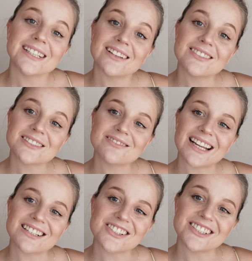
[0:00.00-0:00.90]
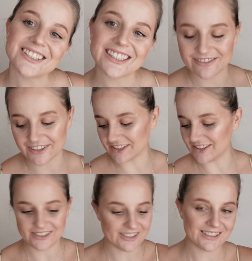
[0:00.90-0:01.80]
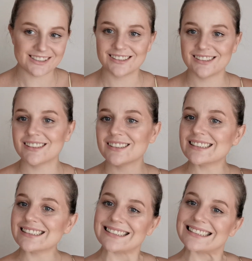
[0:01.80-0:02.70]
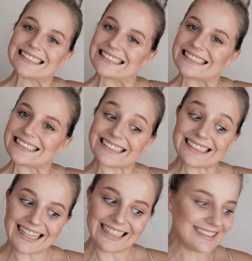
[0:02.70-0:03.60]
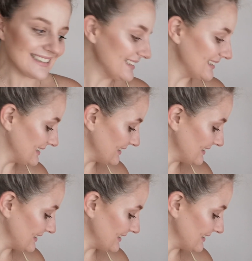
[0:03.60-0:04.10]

We have some natural looking freckles. Yay.